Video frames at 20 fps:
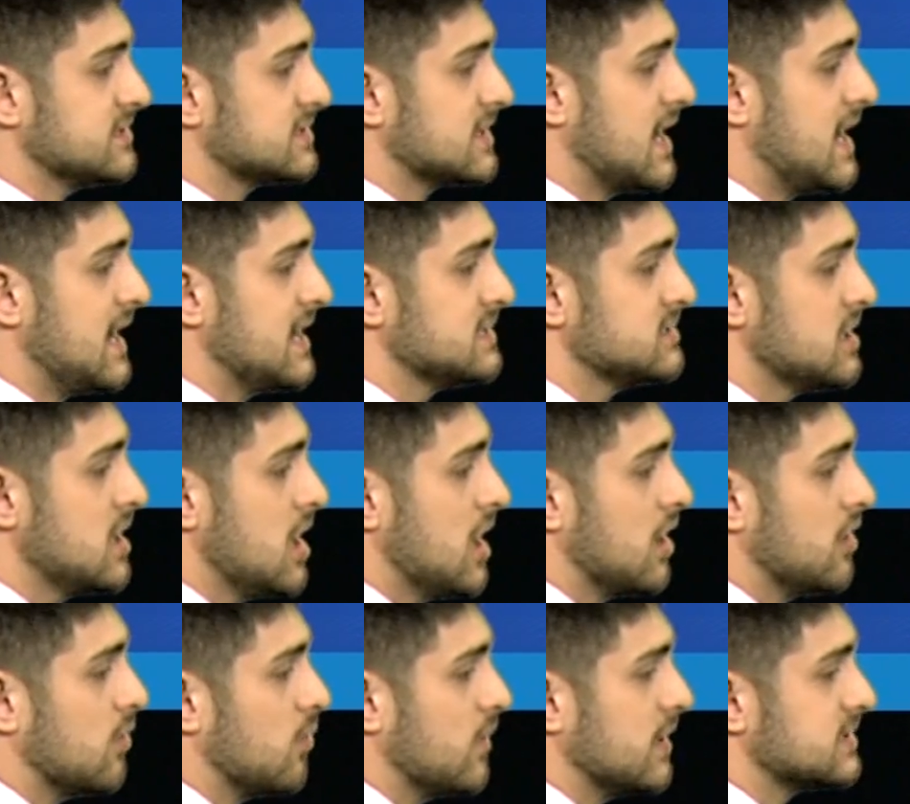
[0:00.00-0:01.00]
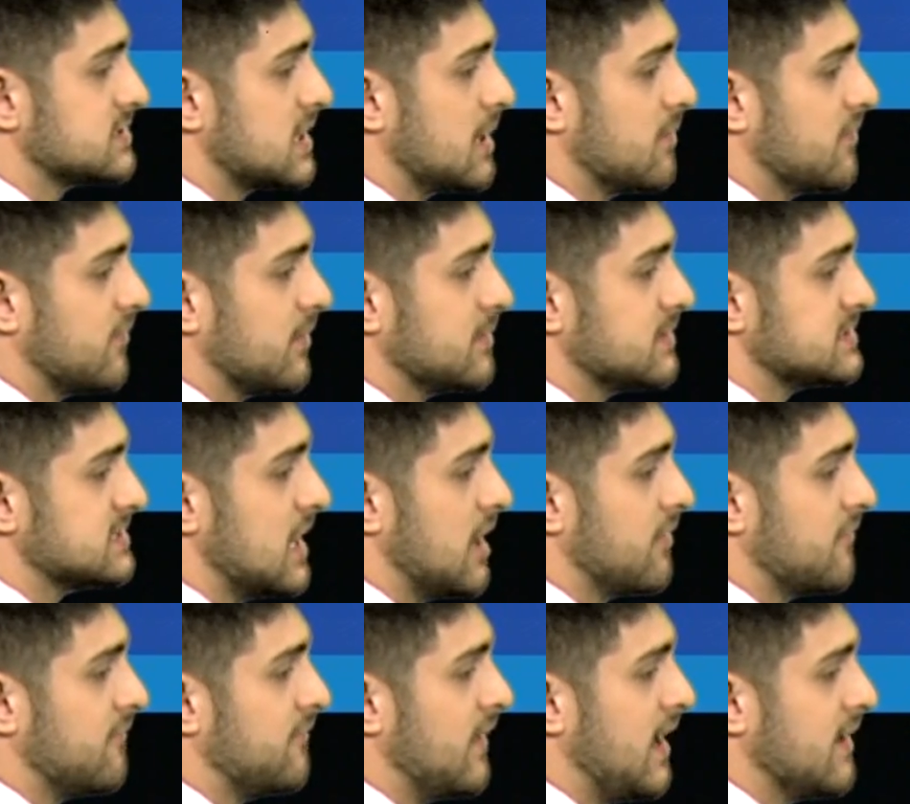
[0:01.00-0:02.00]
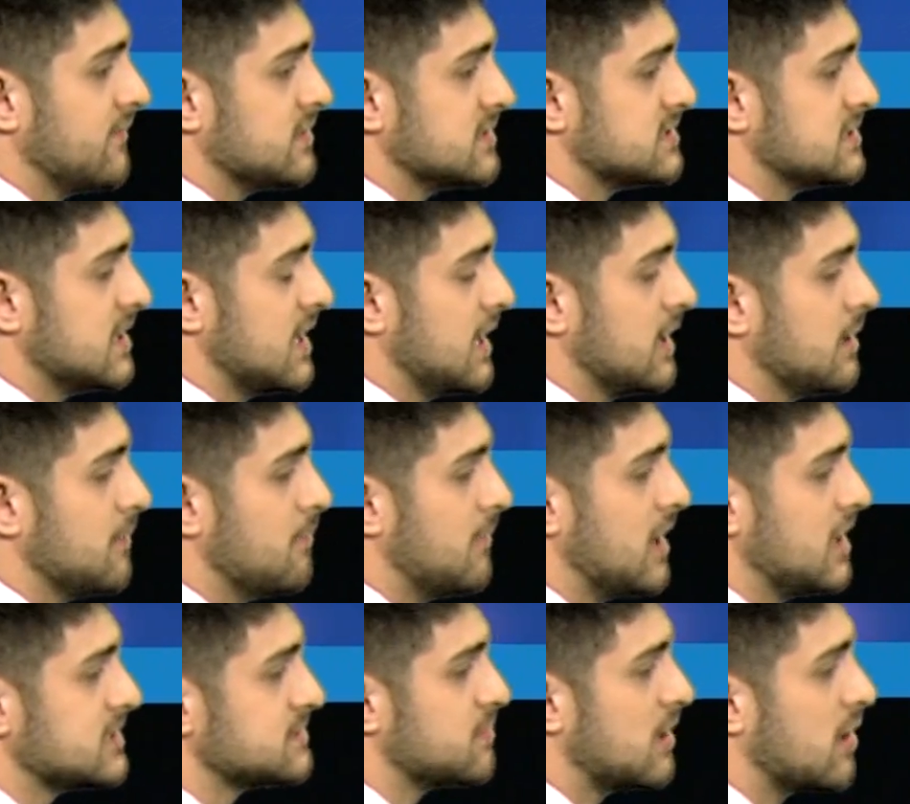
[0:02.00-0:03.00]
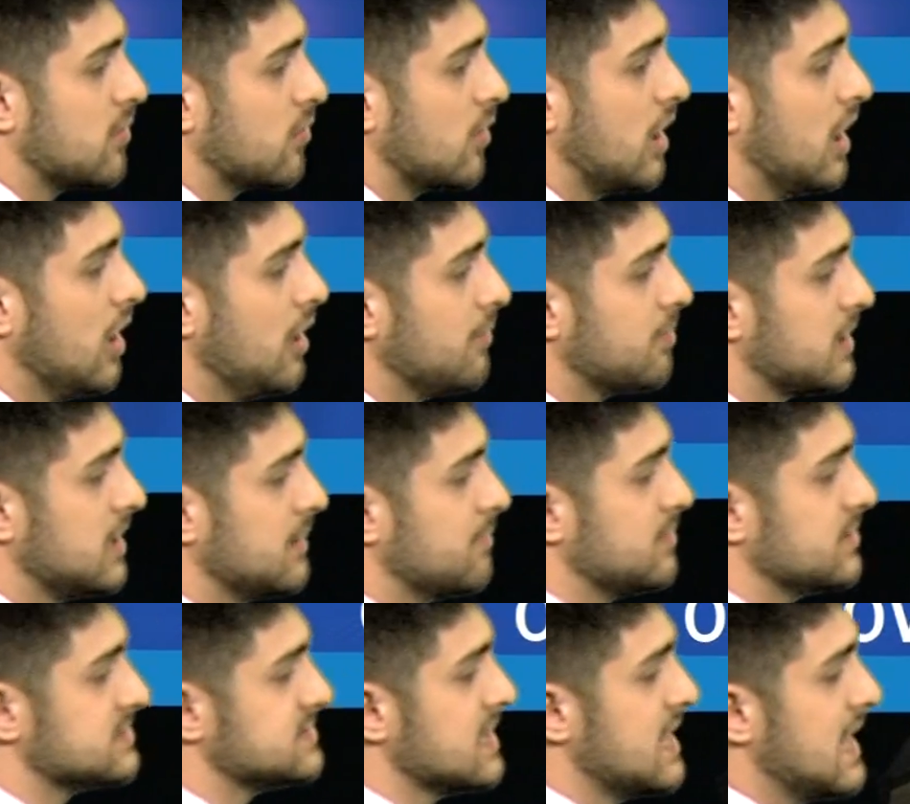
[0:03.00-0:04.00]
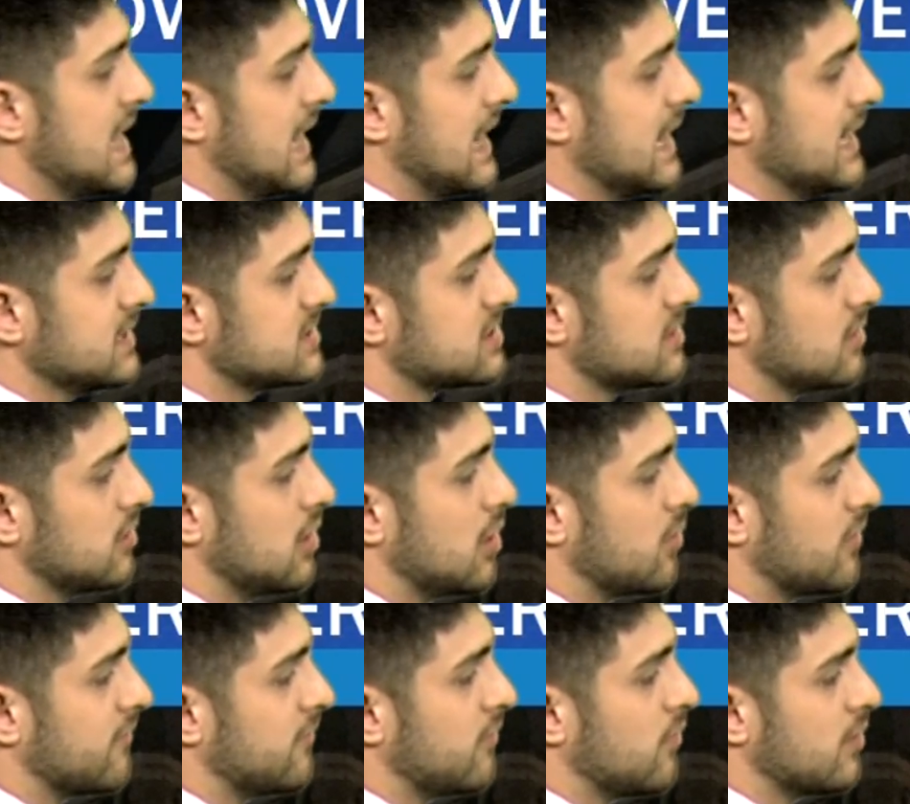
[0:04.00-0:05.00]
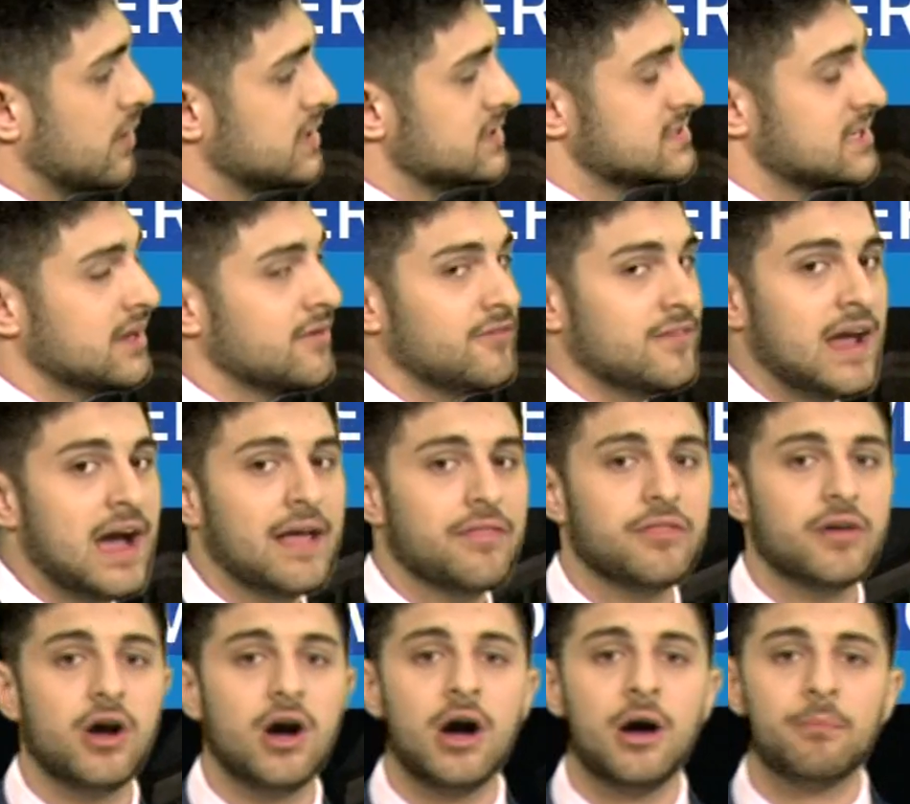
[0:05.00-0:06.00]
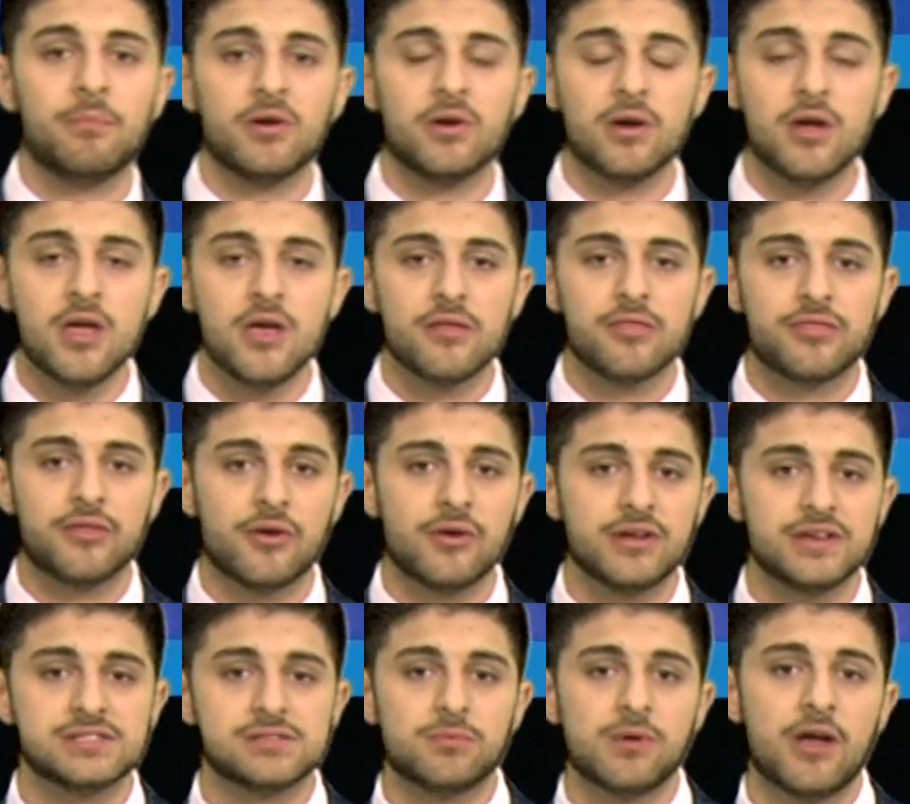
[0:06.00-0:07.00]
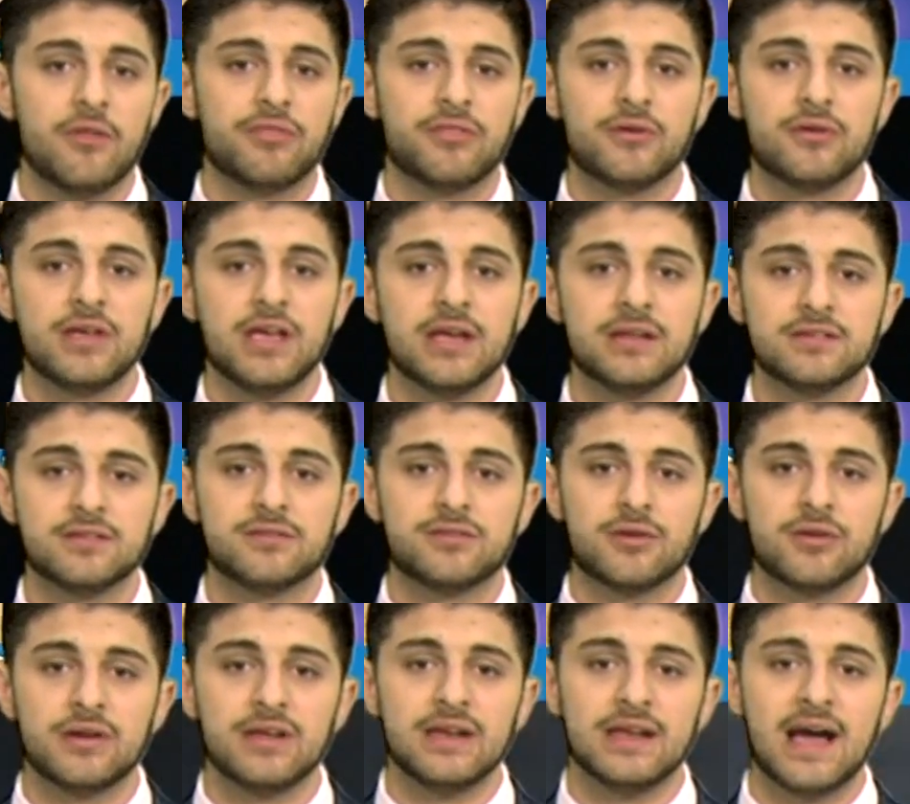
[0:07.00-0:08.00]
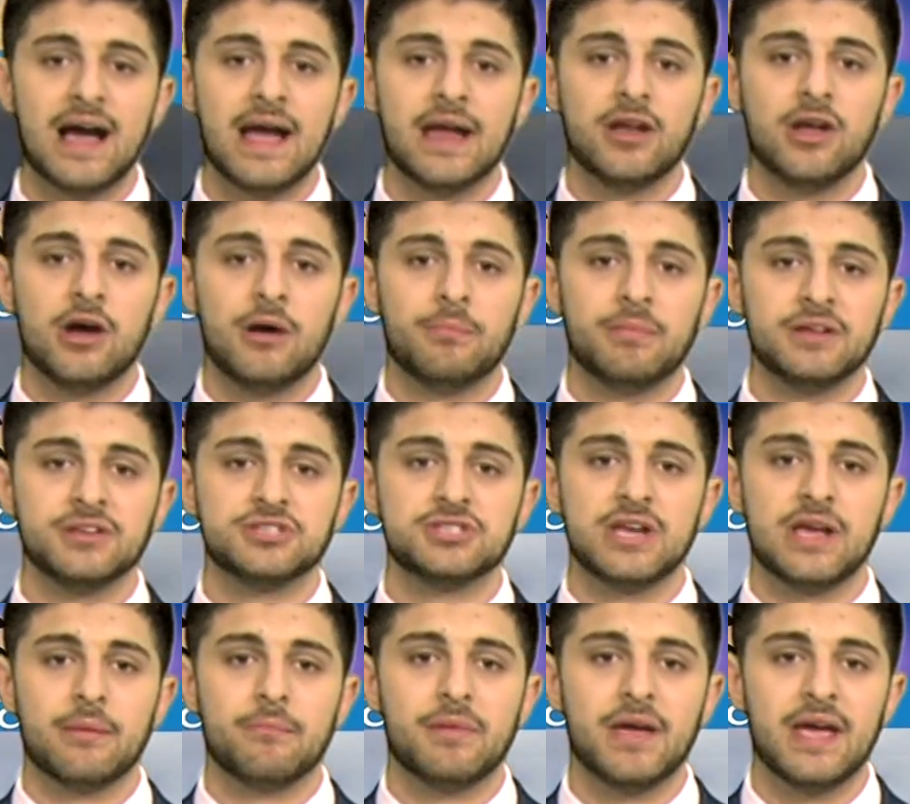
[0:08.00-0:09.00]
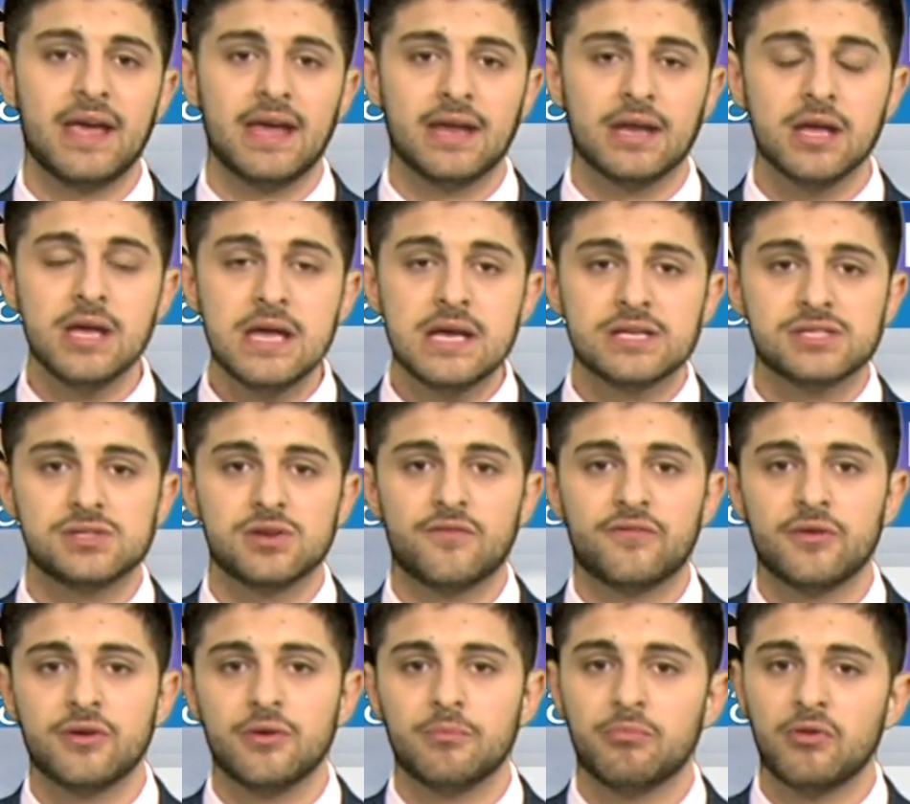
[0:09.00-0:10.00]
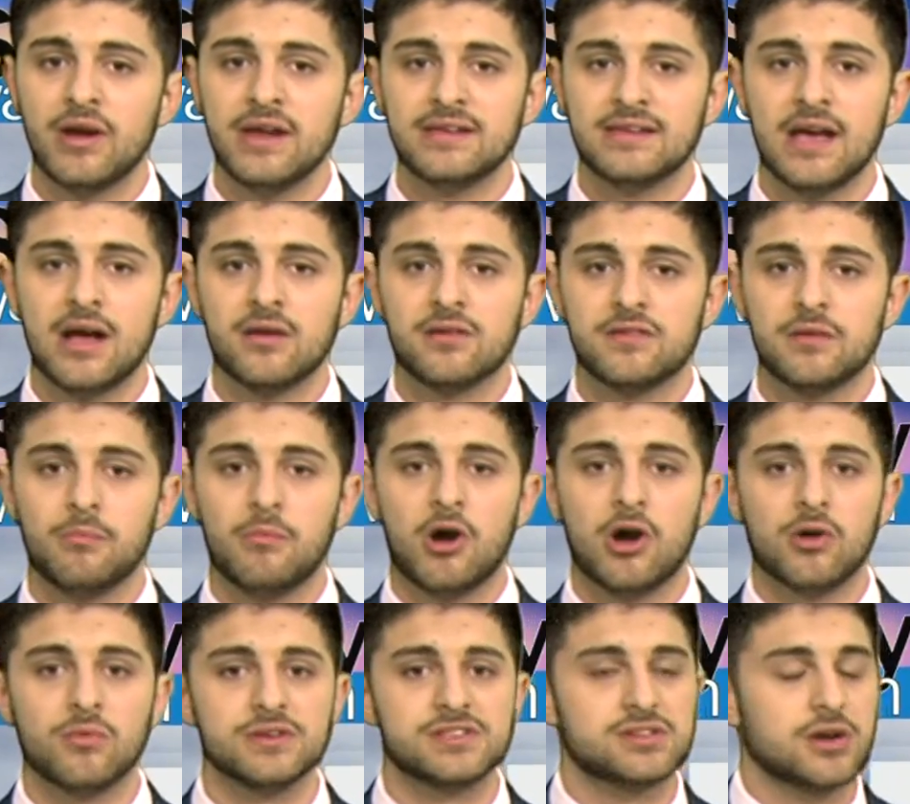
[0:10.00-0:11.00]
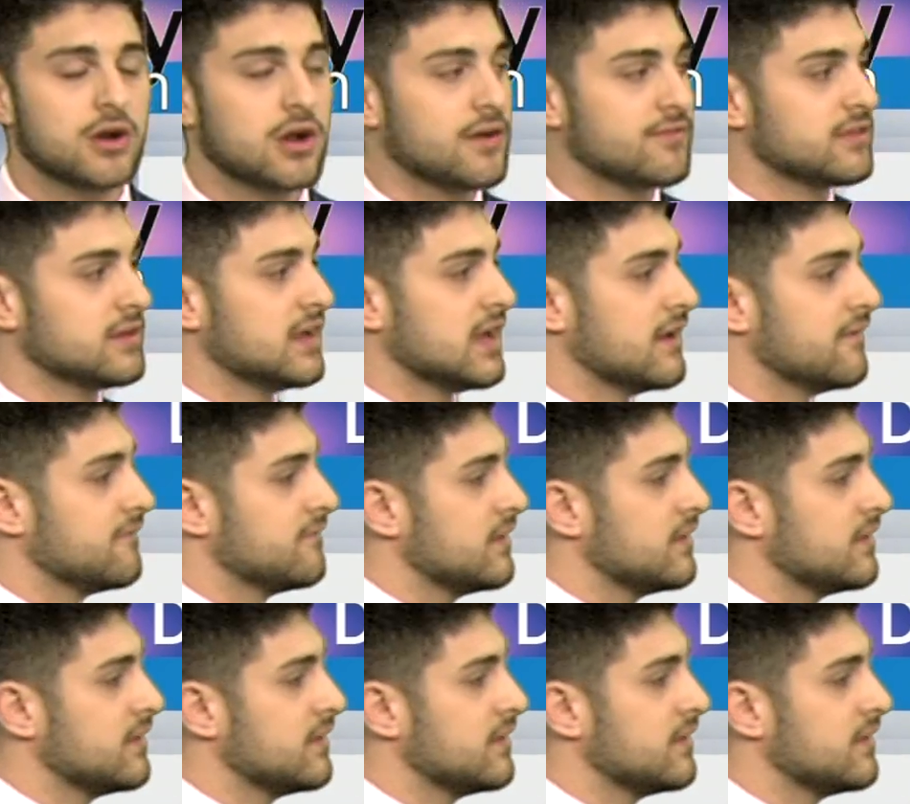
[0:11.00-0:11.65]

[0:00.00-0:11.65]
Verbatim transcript: skies, and the winds coming from the south 5 to 10 miles per hour will help keep us into the lower 40s, if not the upper 30s, around 38 to 39 up in Champaign. So for your breakdown tomorrow, we start off the day at